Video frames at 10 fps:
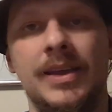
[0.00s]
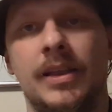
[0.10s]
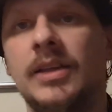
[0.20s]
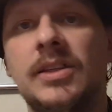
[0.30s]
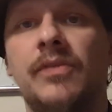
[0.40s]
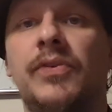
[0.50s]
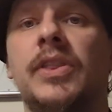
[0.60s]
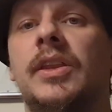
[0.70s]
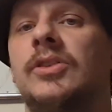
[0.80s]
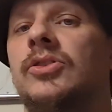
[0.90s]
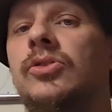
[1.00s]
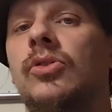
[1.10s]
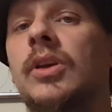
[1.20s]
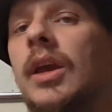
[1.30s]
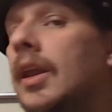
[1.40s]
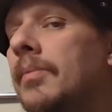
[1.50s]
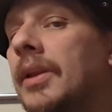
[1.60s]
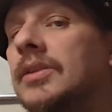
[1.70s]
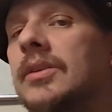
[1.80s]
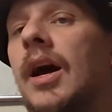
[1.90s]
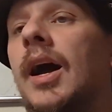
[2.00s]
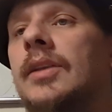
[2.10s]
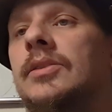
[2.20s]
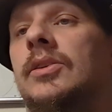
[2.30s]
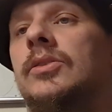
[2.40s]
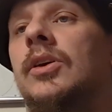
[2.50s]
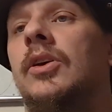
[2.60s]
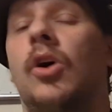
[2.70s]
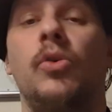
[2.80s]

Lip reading: I said 5th edition, you look at anybody's guides and they'll tell you,